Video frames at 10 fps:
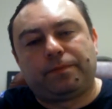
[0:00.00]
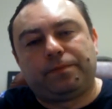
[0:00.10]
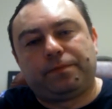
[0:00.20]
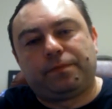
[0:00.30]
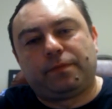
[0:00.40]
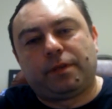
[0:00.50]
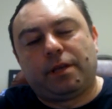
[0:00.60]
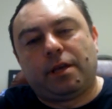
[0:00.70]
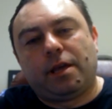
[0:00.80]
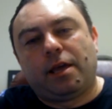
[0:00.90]
Mm-hmm.
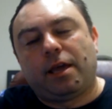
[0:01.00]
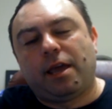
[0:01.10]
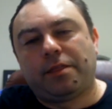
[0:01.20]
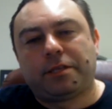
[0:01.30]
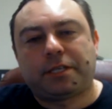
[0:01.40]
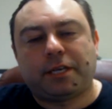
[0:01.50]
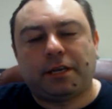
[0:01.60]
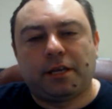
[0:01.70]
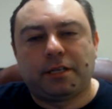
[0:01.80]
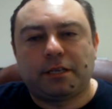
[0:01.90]
In
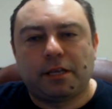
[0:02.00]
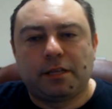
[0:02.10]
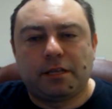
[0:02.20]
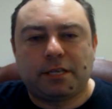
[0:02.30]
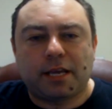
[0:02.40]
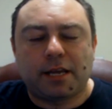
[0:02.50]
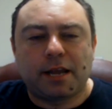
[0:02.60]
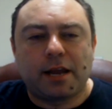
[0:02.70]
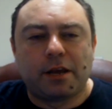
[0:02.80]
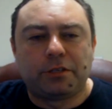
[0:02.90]
the second
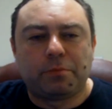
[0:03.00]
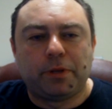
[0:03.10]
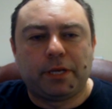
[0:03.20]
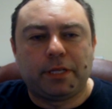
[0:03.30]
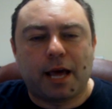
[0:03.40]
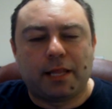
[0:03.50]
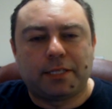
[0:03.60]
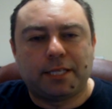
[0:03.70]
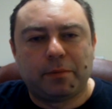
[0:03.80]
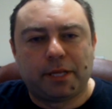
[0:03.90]
$900 billion
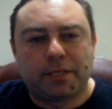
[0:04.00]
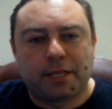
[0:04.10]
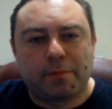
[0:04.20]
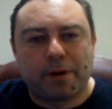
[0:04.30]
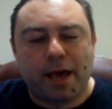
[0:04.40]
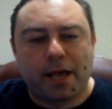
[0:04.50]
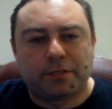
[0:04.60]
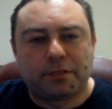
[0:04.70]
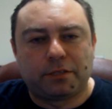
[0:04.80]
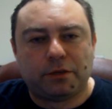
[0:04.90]
stimulus that they
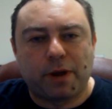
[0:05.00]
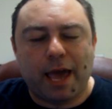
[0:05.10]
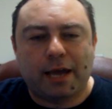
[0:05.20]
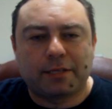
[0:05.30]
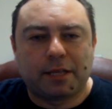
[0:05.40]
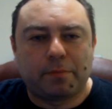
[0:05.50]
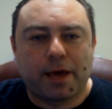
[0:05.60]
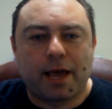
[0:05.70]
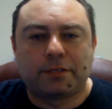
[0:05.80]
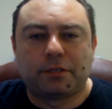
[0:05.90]
passed, this new act that they
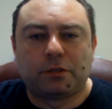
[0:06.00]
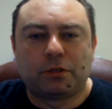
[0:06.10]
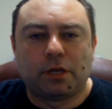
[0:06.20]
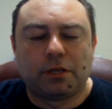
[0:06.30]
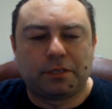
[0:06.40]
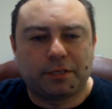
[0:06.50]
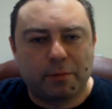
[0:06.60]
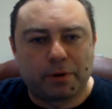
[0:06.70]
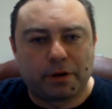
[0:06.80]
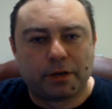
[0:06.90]
passed in
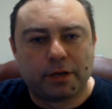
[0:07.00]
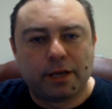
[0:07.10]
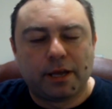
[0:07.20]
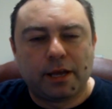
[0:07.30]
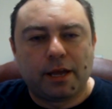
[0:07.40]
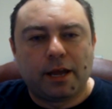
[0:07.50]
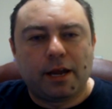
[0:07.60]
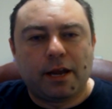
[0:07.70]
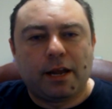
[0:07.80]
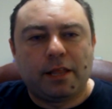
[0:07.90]
December,
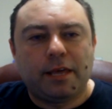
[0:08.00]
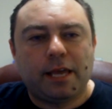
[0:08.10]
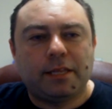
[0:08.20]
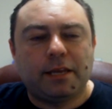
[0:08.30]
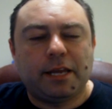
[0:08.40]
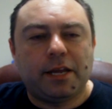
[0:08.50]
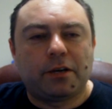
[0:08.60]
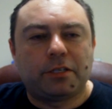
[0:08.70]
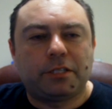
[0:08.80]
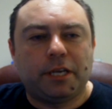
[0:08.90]
they did
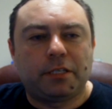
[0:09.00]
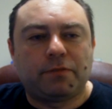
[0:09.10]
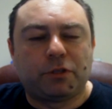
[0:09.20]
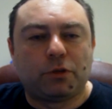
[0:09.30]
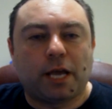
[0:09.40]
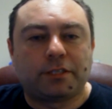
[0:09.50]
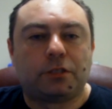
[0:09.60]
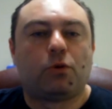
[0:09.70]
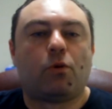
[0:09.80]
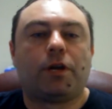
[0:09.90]
ERCs for
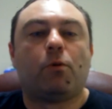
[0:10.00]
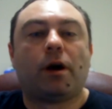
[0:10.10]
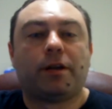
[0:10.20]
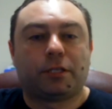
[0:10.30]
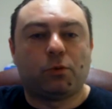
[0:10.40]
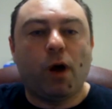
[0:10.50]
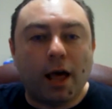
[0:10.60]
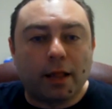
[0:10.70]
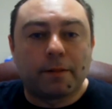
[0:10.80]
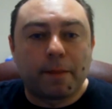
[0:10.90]
2021 as well.